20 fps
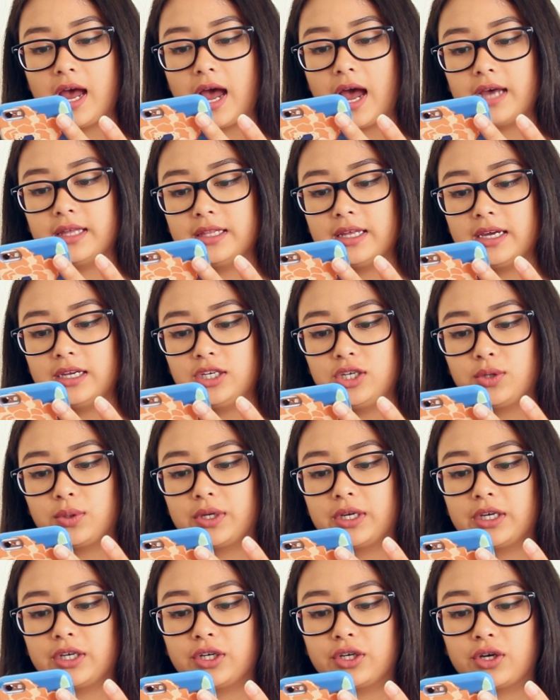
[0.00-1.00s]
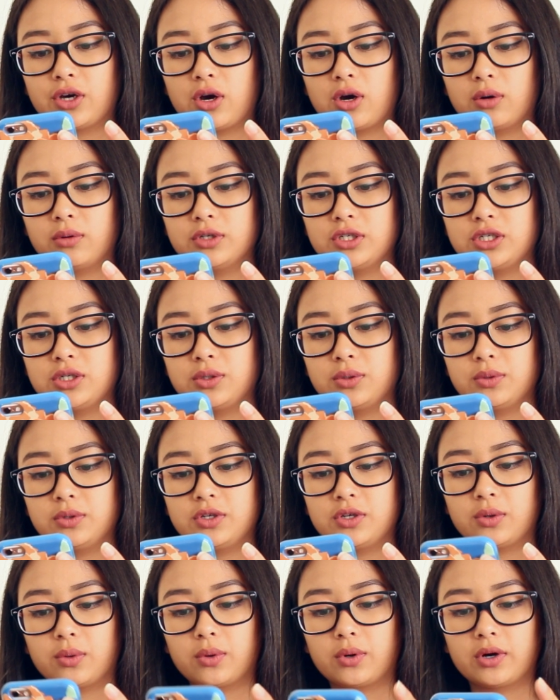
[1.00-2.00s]
and then you can go to
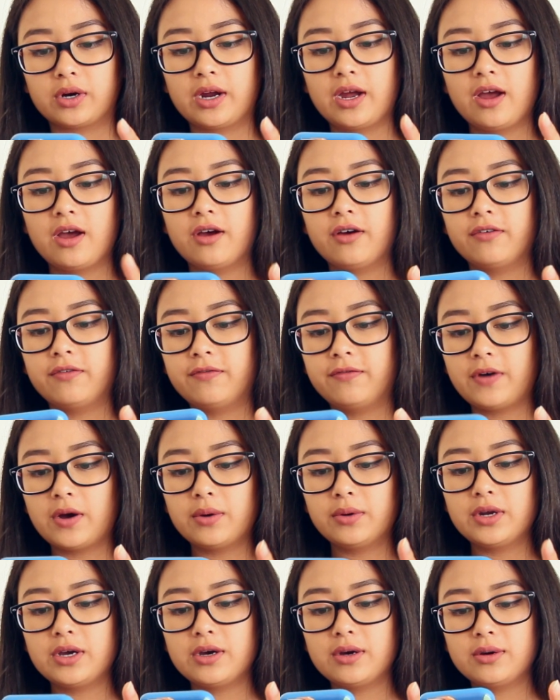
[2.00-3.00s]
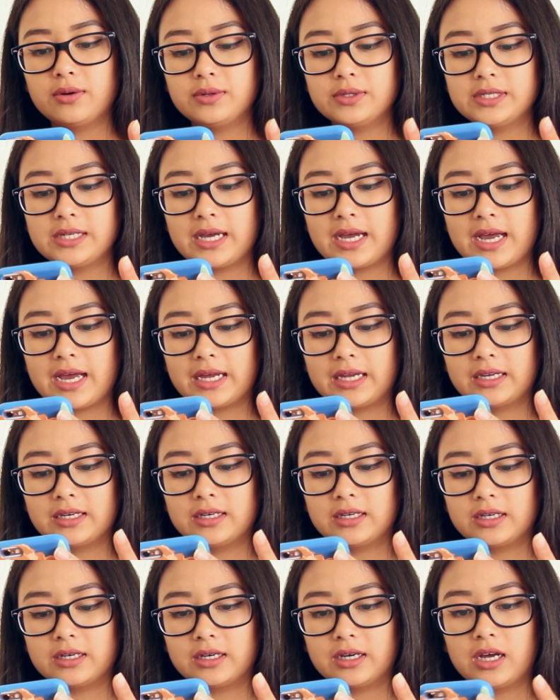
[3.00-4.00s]
your photos
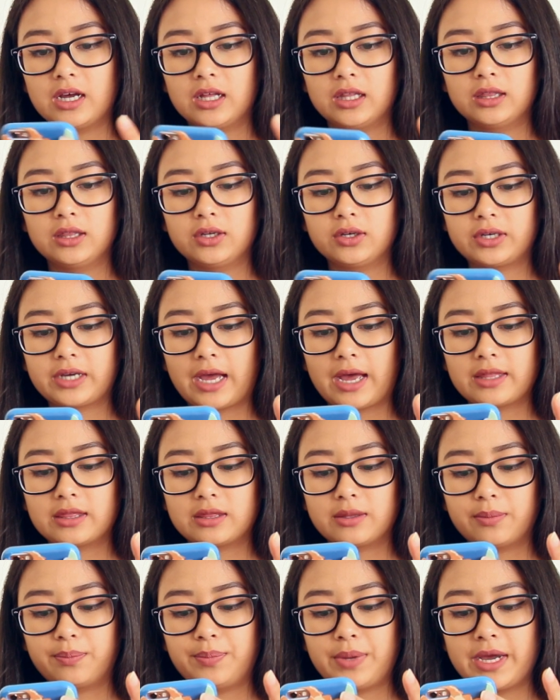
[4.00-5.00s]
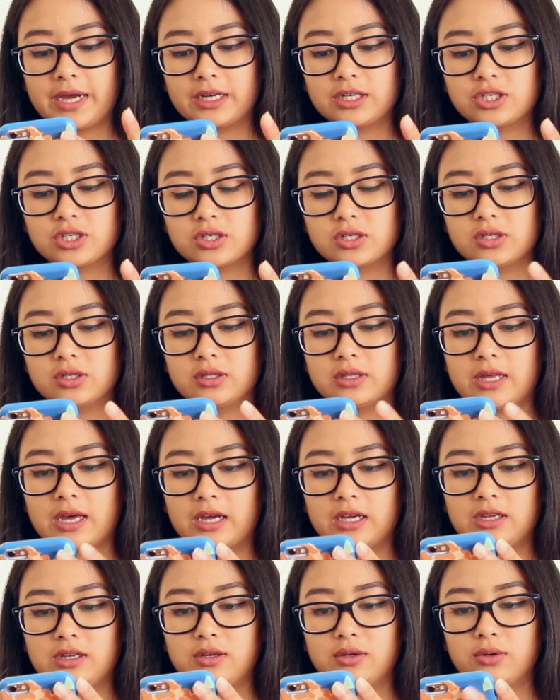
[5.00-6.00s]
and look at the picture
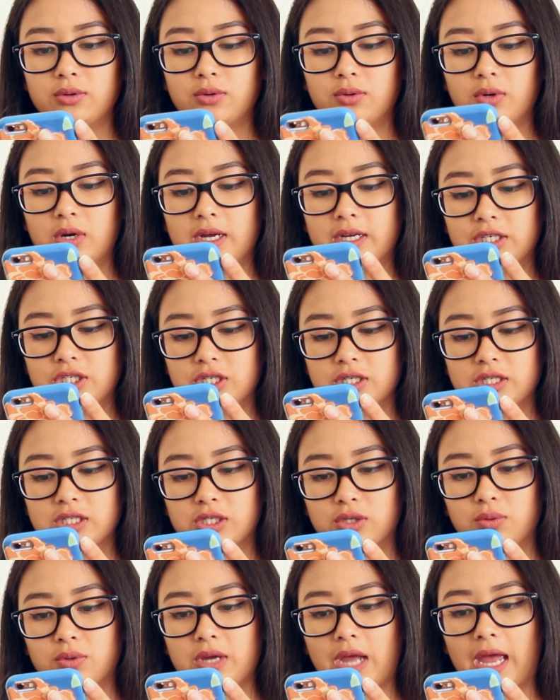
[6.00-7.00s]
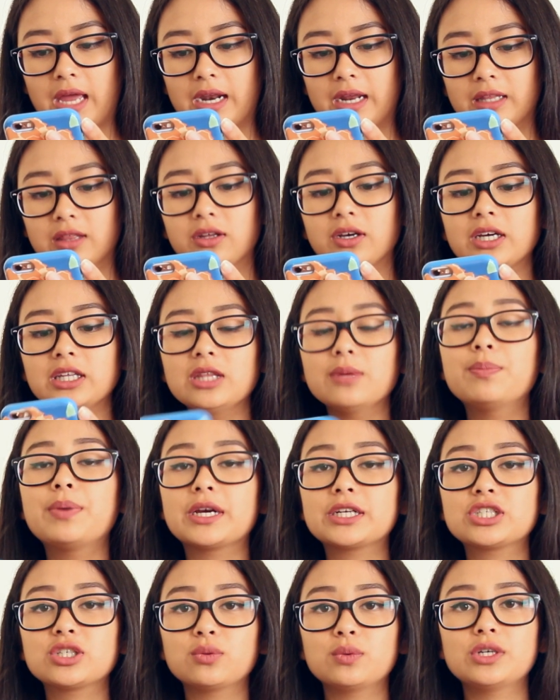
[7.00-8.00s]
that you just created. Look at the
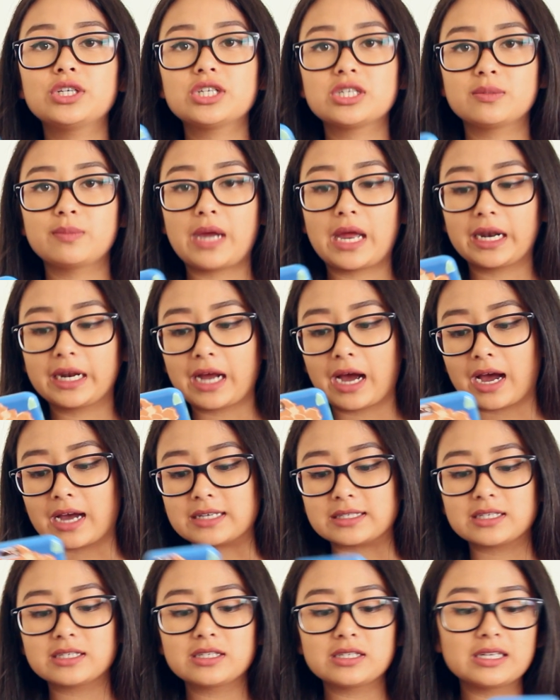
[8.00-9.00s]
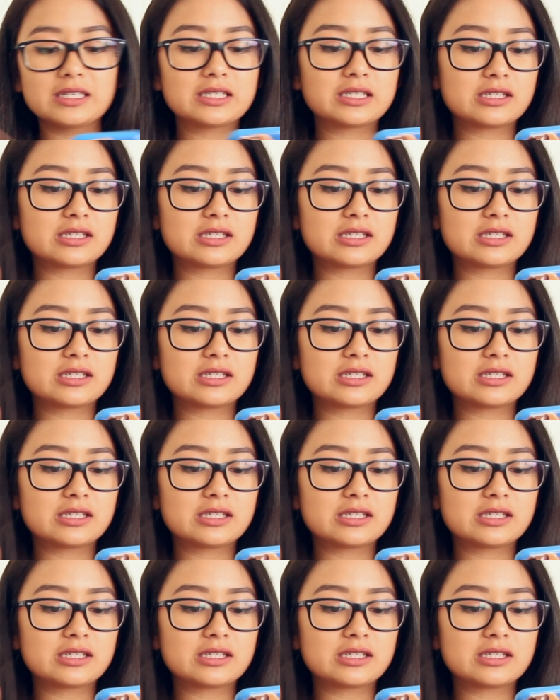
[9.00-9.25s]
picture we just made, guys. This is